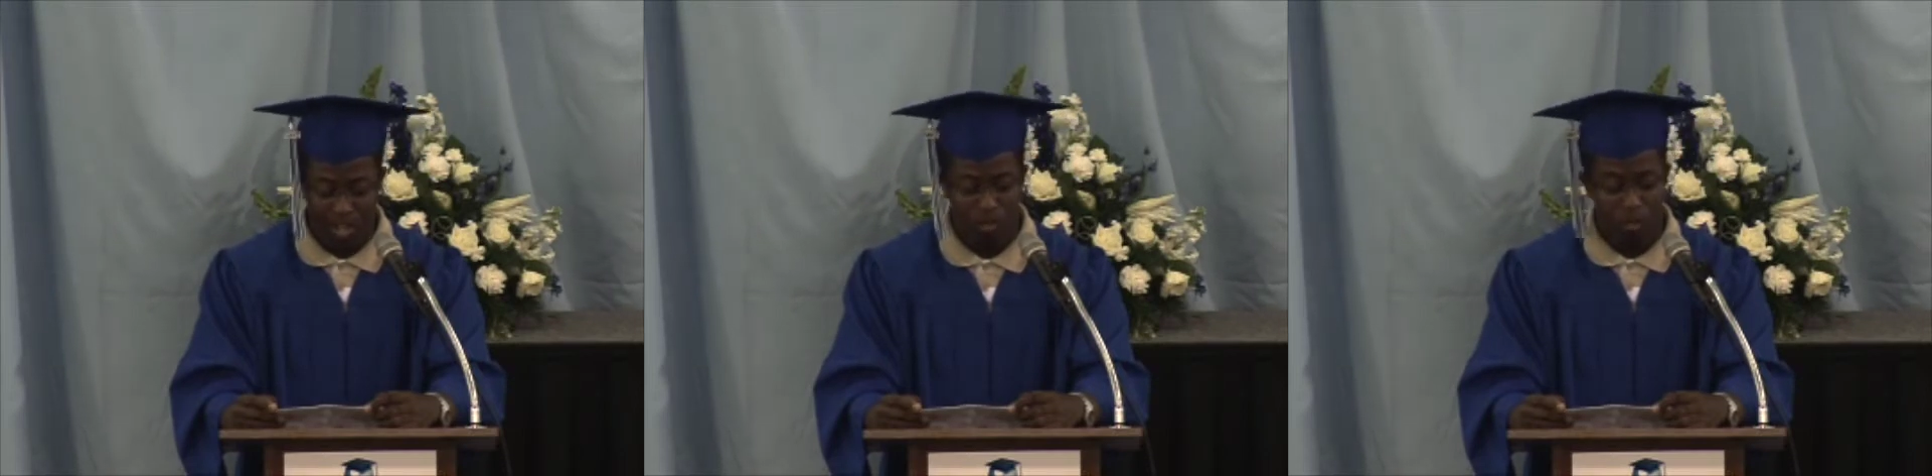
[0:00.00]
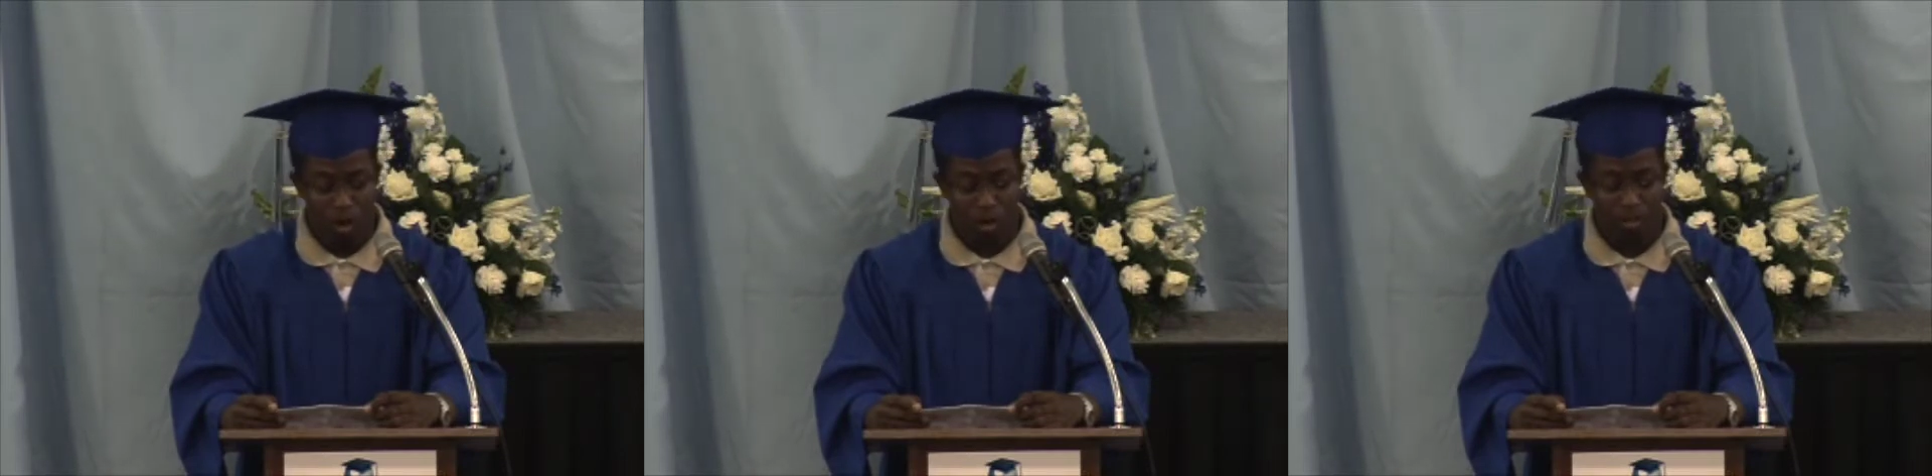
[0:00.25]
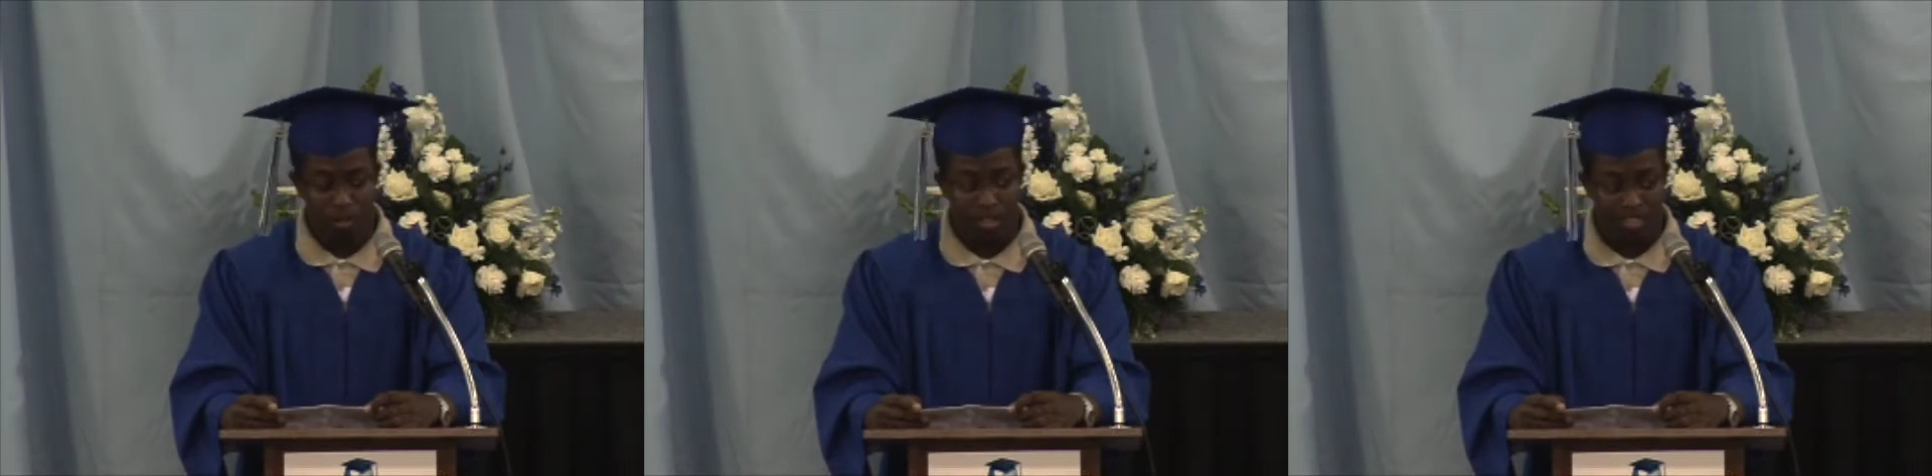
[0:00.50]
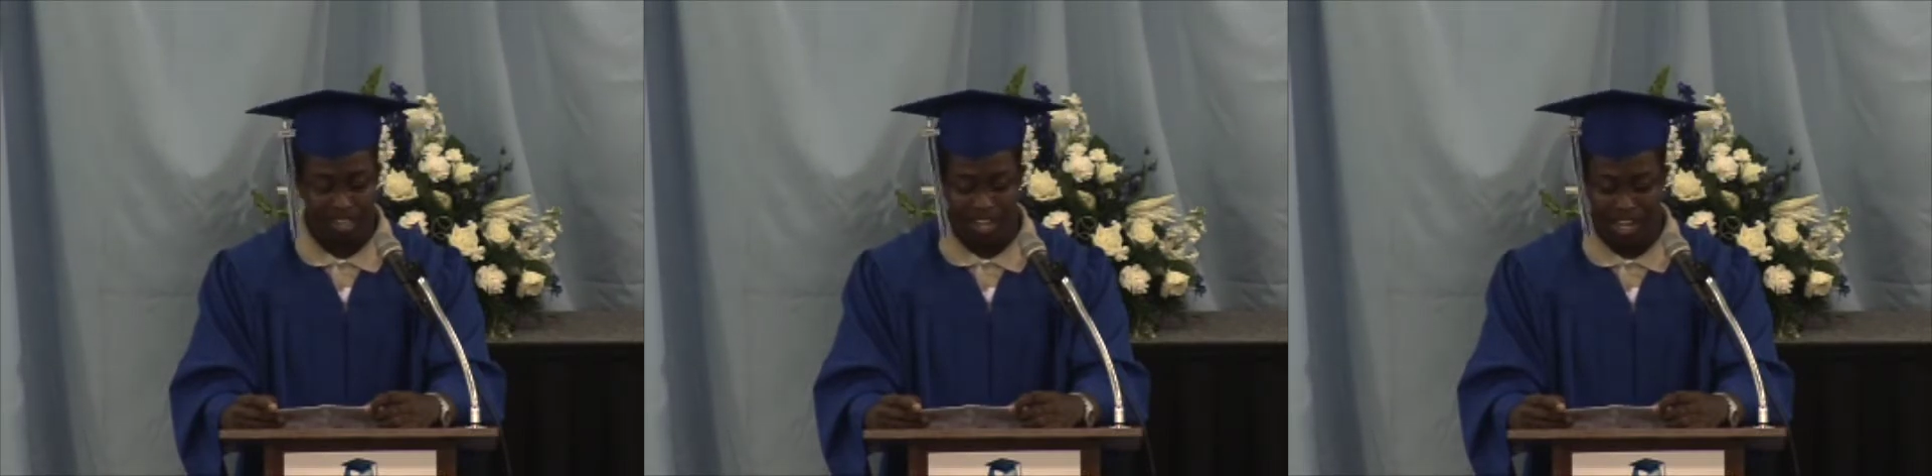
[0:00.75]
and water
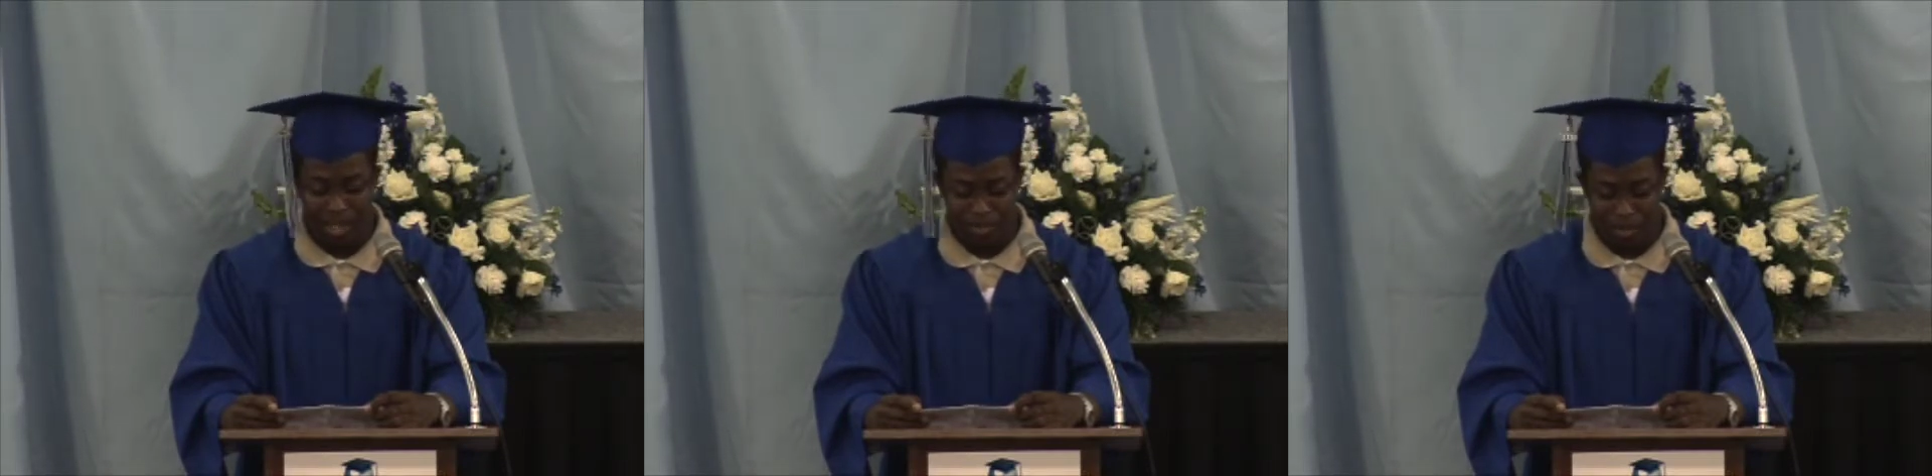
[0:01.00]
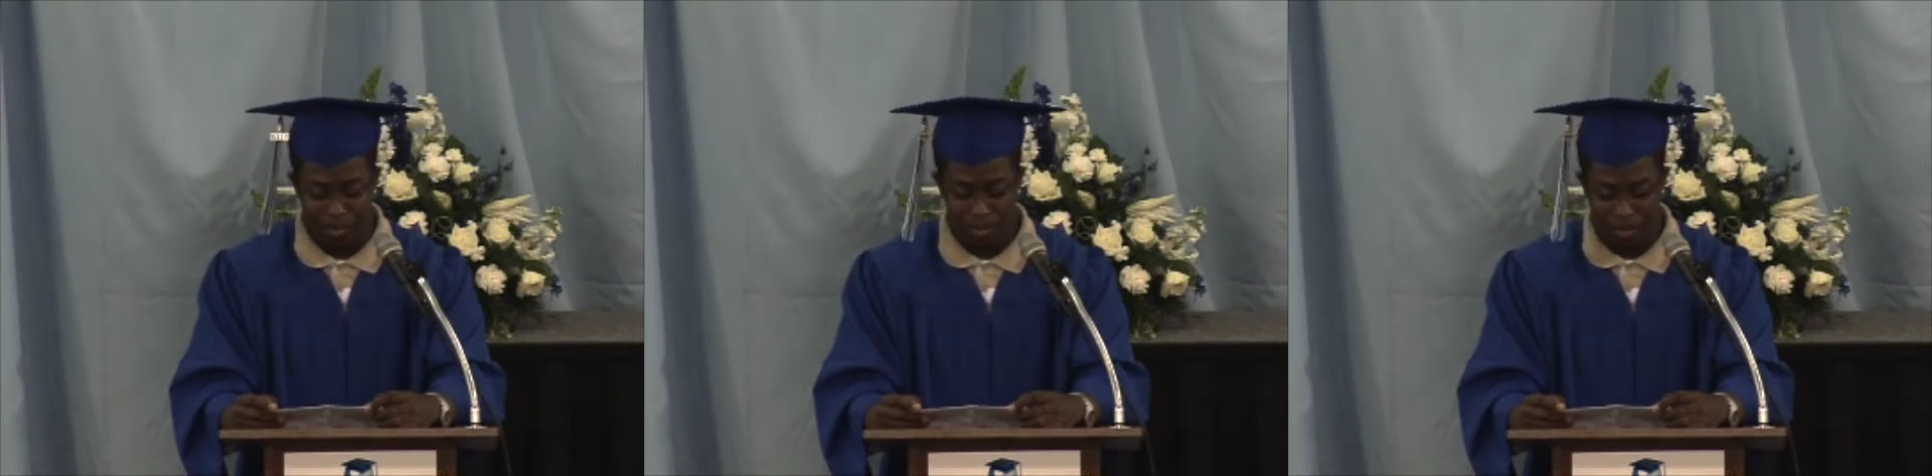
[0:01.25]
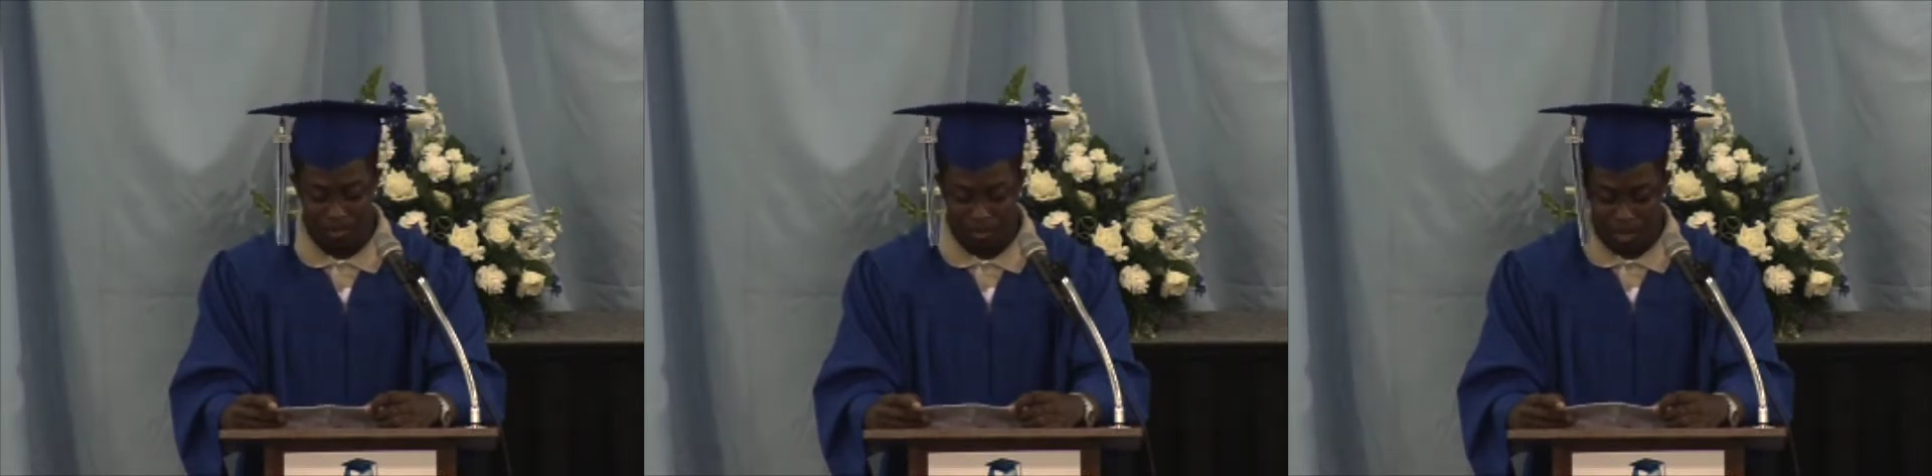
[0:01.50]
to needy people.